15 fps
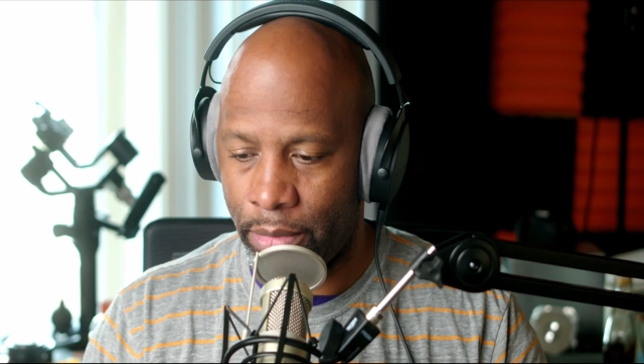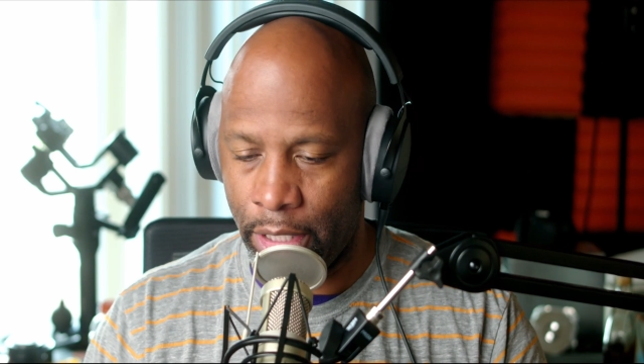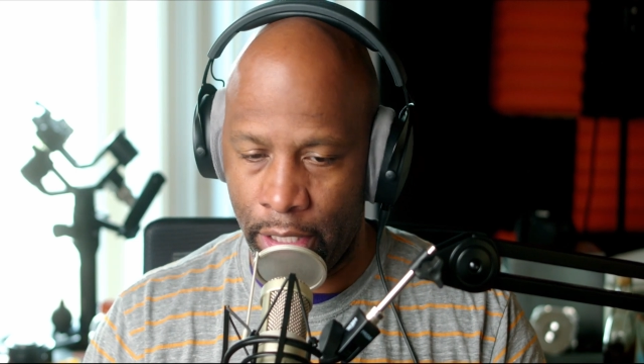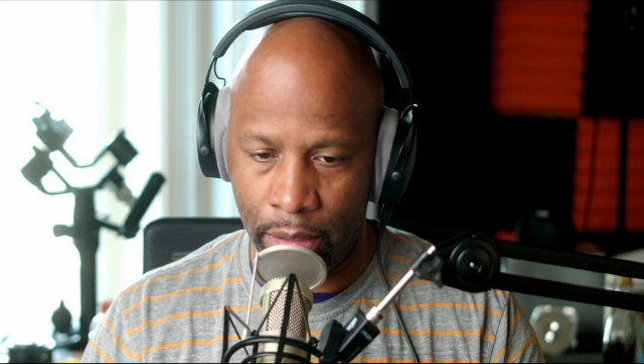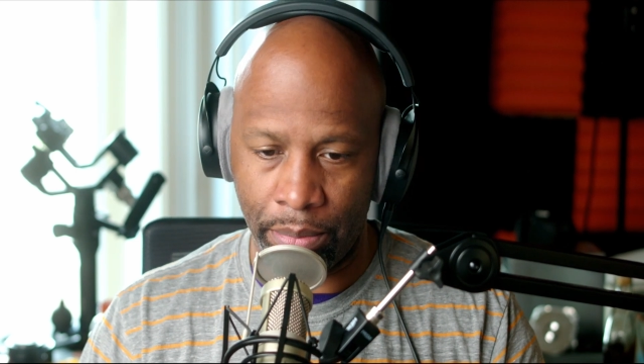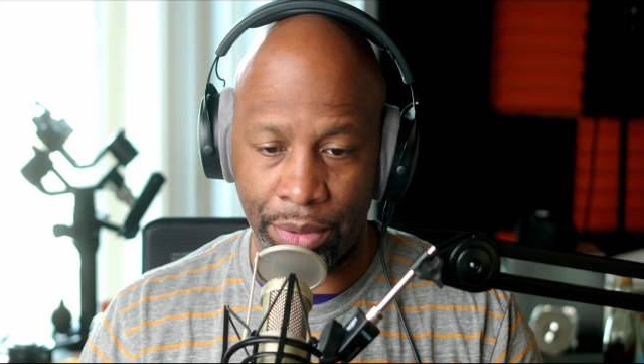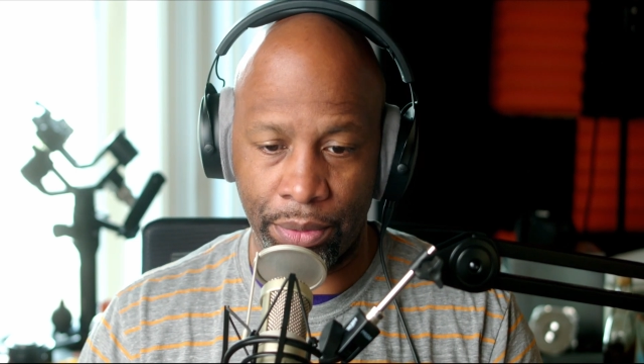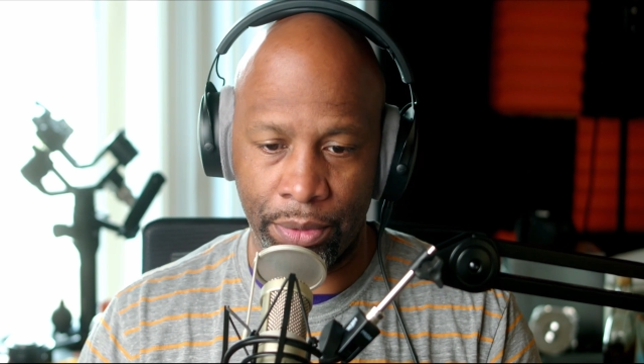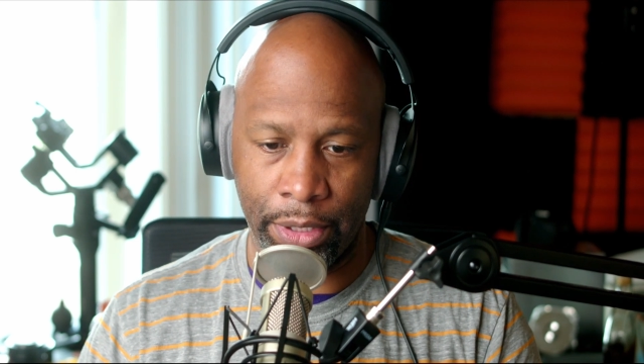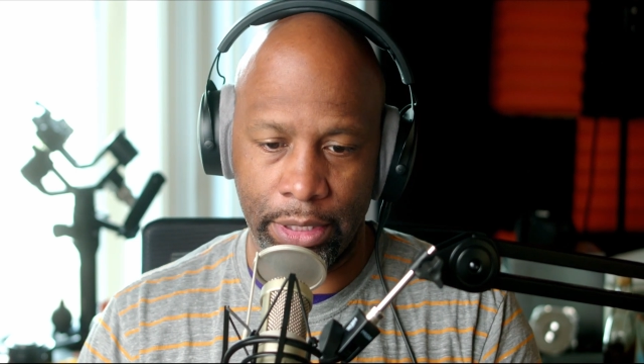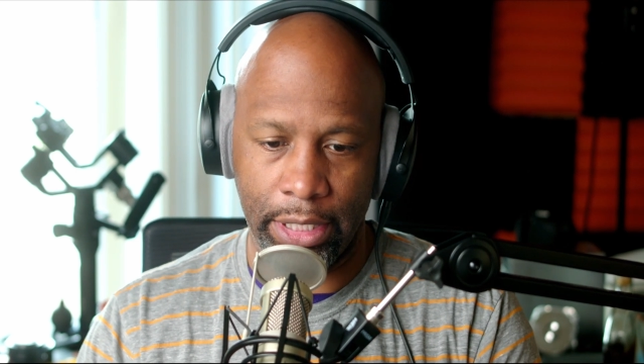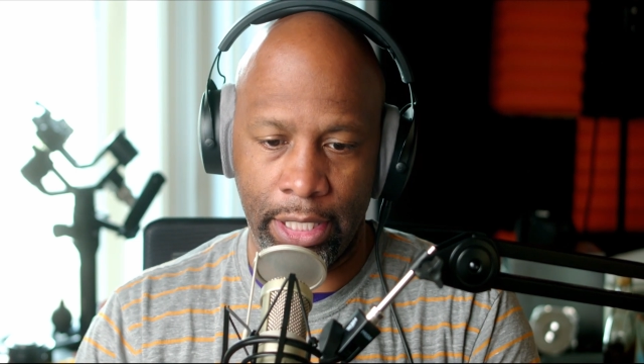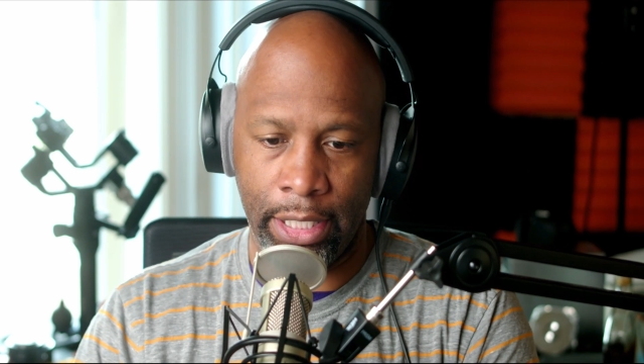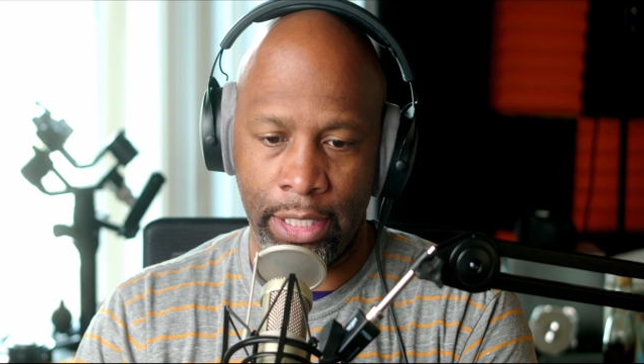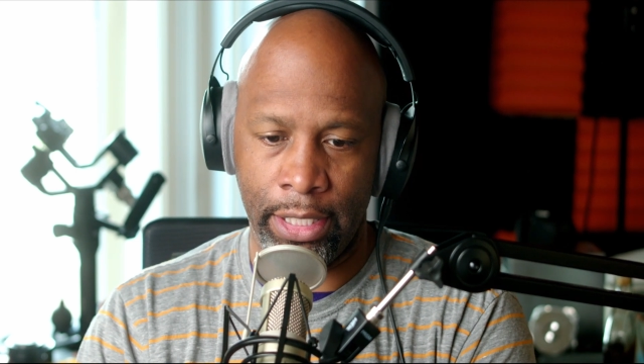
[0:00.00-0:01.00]
Ant Pruitt,
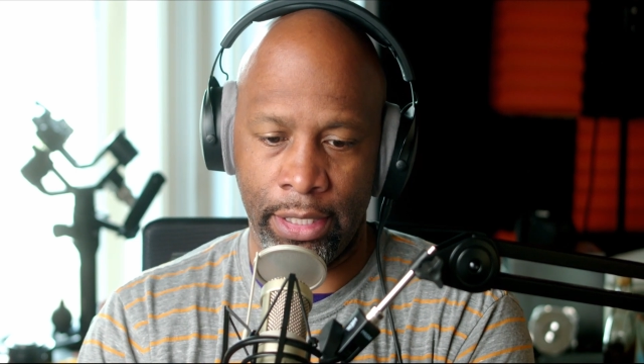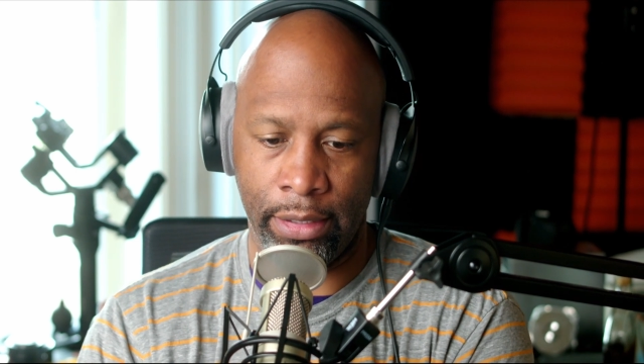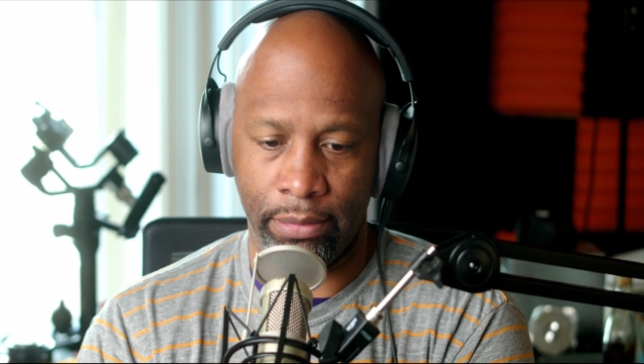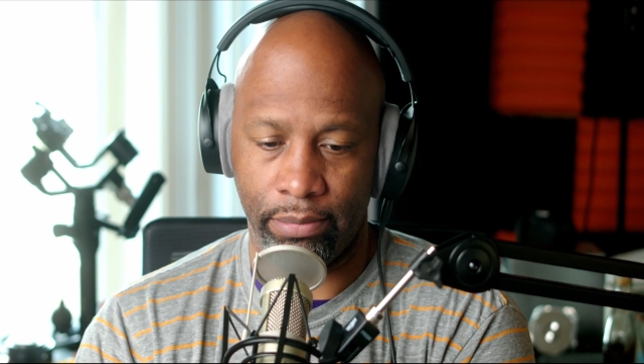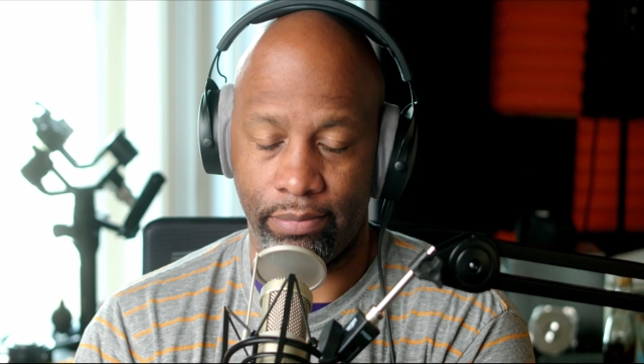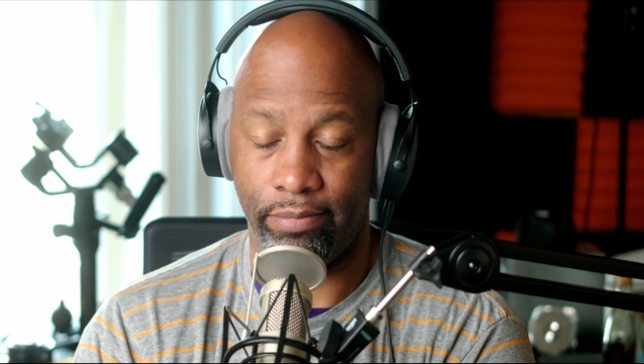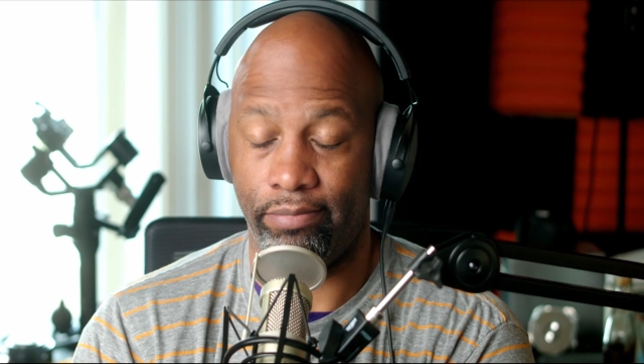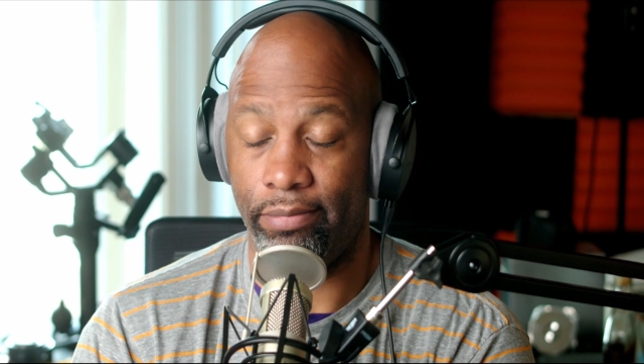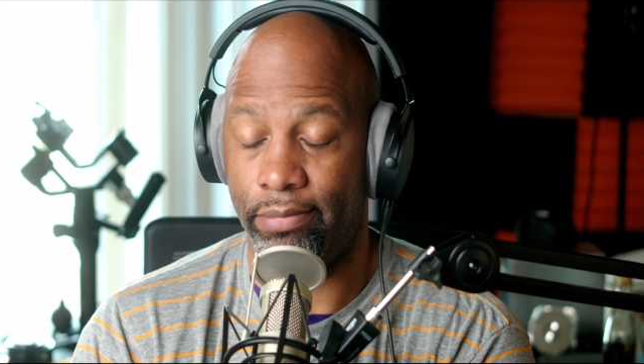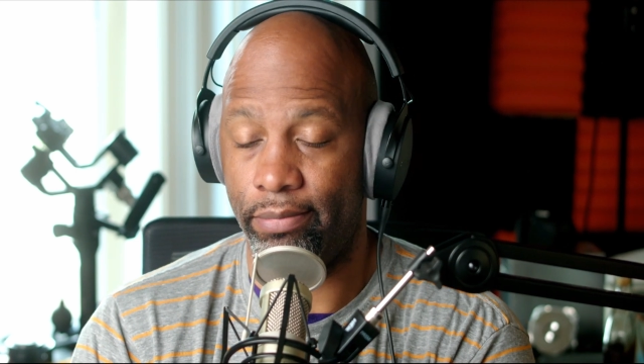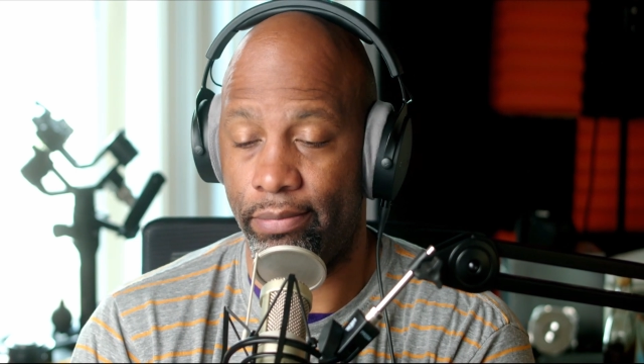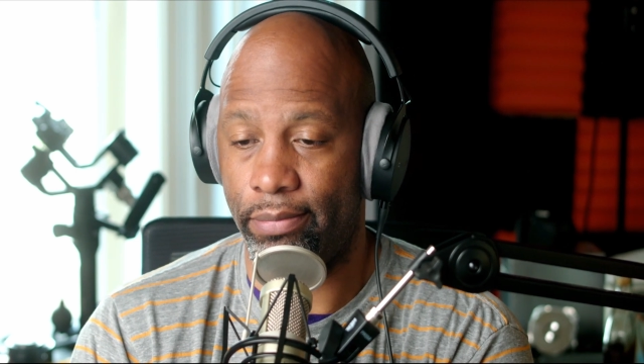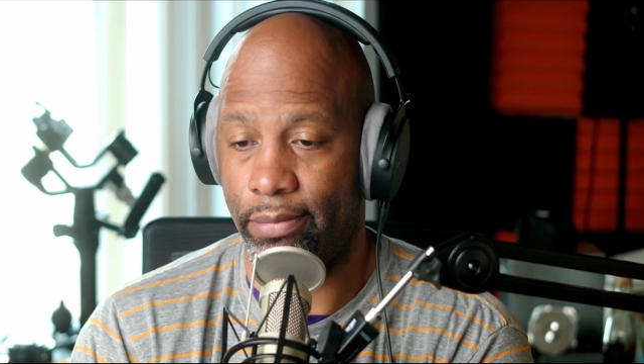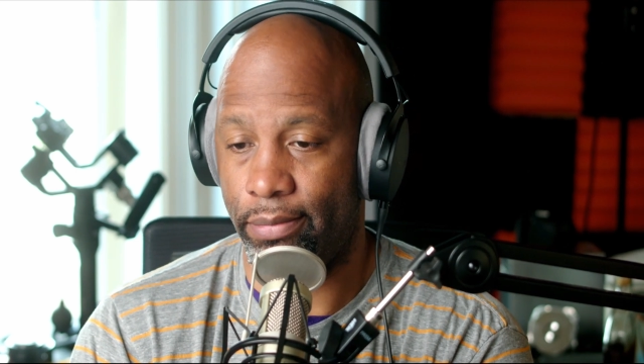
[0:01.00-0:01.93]
and hmm,